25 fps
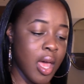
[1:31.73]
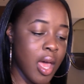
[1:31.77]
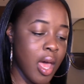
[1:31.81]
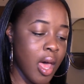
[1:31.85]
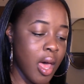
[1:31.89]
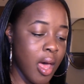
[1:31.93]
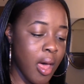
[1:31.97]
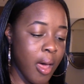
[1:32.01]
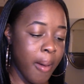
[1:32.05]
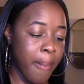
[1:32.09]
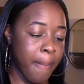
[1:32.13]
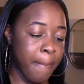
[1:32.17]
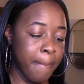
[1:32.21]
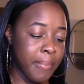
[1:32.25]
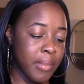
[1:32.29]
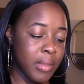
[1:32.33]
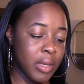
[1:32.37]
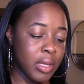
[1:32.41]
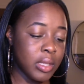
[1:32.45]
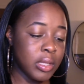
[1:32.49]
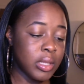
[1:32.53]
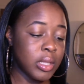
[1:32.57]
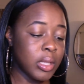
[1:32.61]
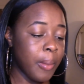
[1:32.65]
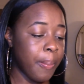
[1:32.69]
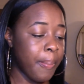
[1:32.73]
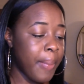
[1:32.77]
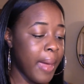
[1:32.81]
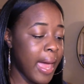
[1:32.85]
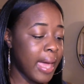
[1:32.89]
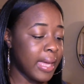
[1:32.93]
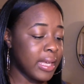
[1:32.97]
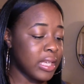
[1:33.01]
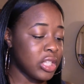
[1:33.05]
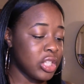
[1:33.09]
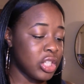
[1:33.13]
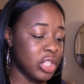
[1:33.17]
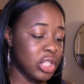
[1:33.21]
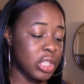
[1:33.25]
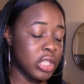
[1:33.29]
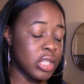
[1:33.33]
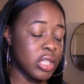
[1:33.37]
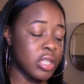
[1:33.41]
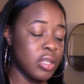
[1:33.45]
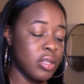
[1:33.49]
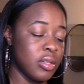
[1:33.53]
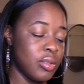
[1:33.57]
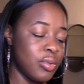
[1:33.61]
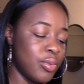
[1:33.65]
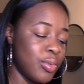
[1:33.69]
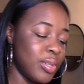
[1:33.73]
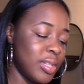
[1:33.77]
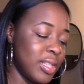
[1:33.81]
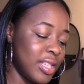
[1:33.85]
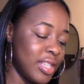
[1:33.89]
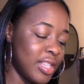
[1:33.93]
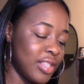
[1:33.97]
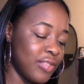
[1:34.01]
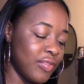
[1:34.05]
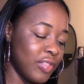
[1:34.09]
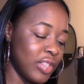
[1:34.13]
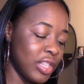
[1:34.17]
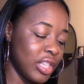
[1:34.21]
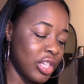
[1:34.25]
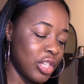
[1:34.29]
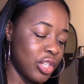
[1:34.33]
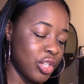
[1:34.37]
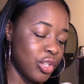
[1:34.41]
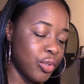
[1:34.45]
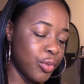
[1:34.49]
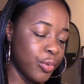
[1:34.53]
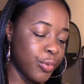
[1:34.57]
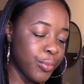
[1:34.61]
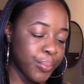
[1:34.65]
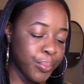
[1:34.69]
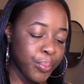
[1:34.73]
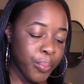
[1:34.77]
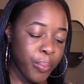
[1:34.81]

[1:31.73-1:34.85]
The packaging looks really cute.